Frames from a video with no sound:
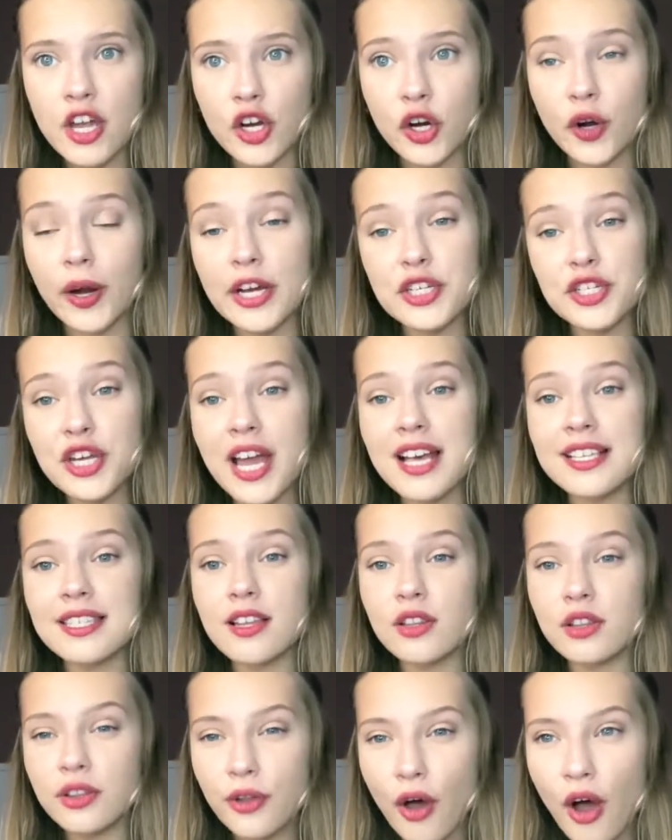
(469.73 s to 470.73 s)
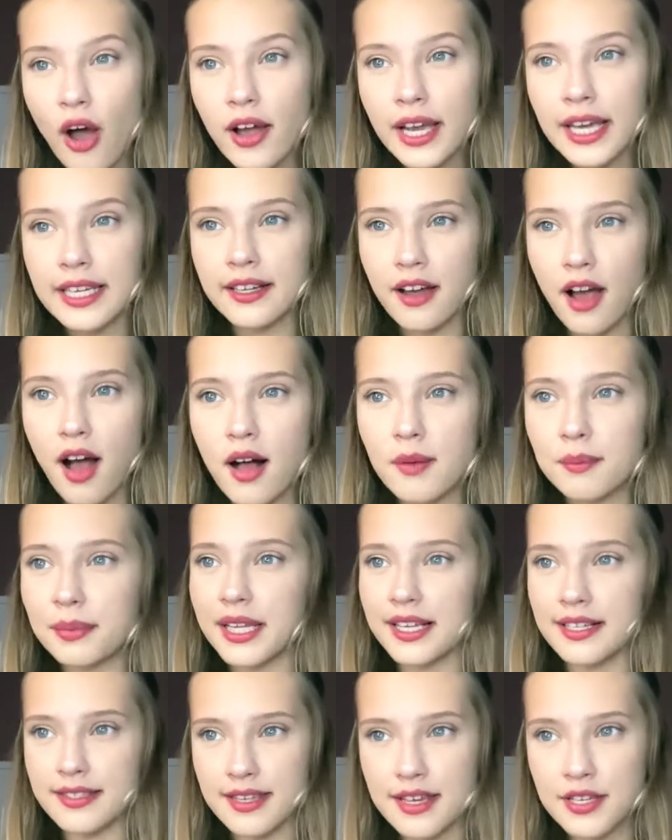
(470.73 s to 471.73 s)
Croatia has a long and
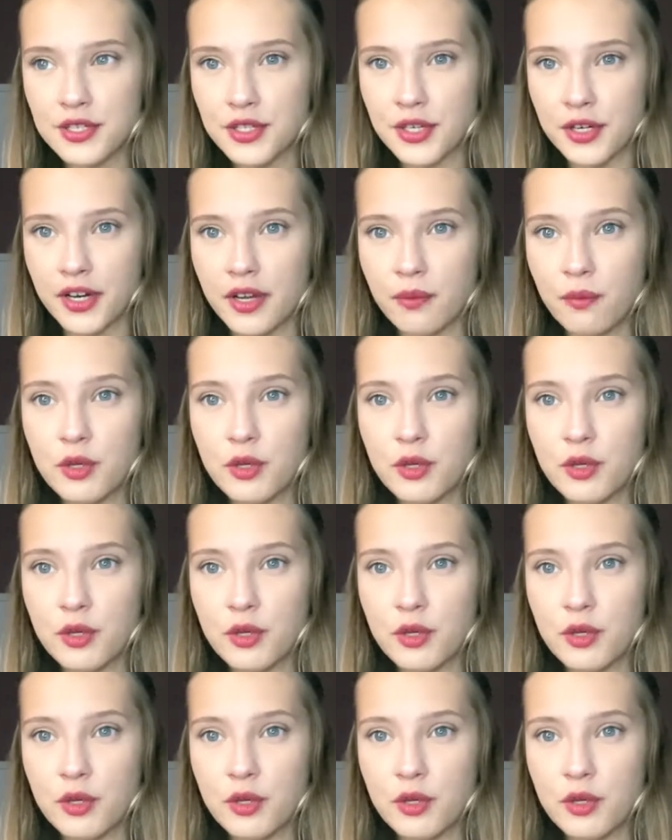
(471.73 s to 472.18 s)
complex history,